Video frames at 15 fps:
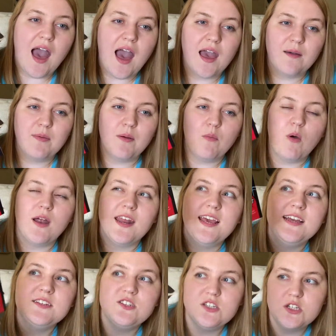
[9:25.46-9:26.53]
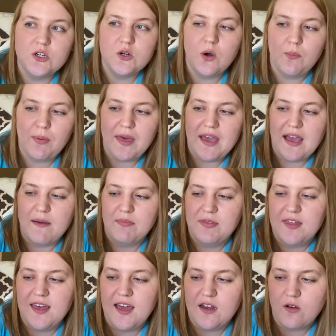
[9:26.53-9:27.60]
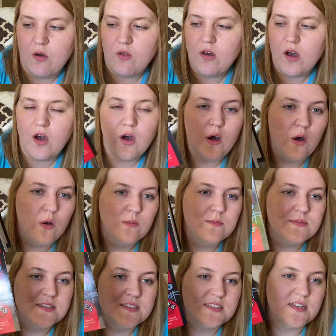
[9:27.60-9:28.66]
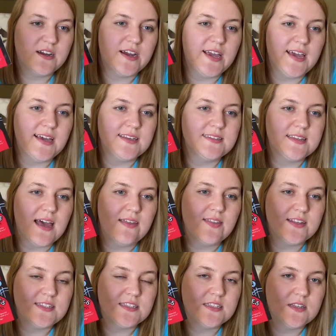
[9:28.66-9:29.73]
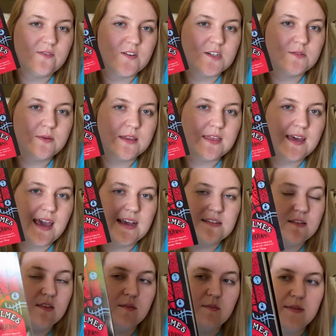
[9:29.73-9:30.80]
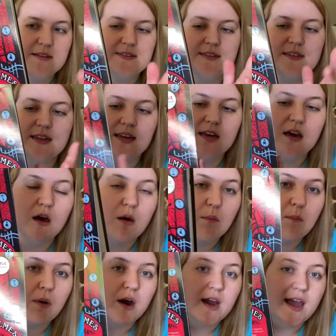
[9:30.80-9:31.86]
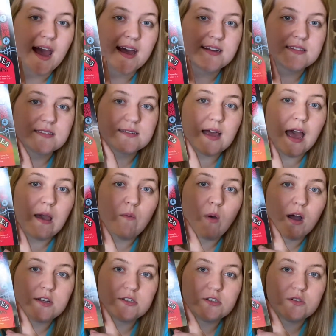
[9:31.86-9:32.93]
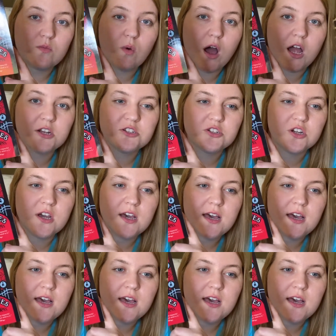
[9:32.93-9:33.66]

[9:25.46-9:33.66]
I have been wanting to pick up the Enola Holmes series, and this is the first book, The Case of the Missing Marquess. I want to watch